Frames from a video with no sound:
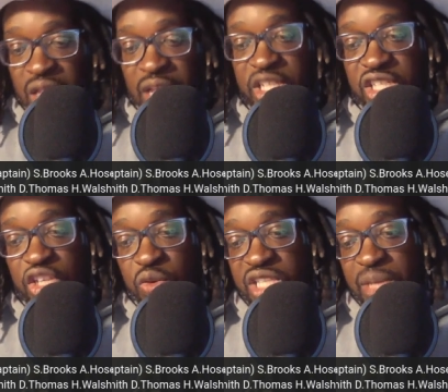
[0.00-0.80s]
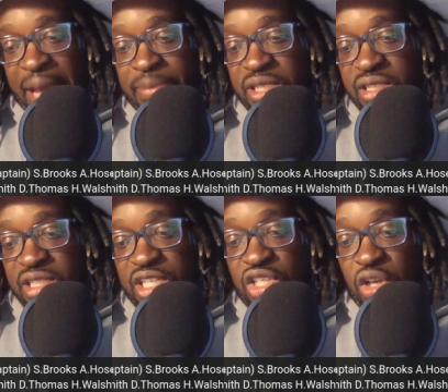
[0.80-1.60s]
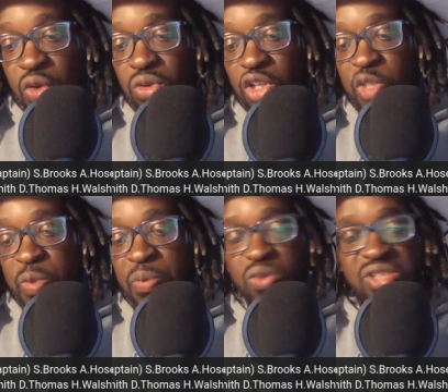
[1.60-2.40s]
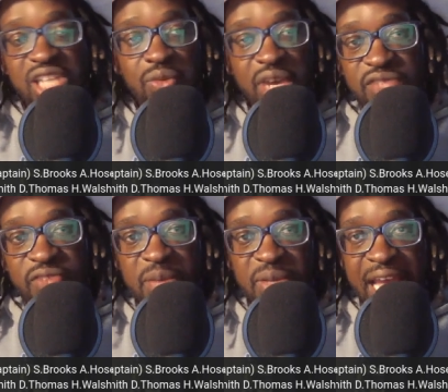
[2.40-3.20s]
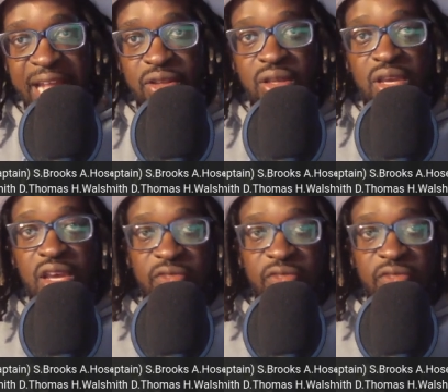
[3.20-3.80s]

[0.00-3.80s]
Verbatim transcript: Let me just deal with some absences. So lots of people say, where's Fabian Allen?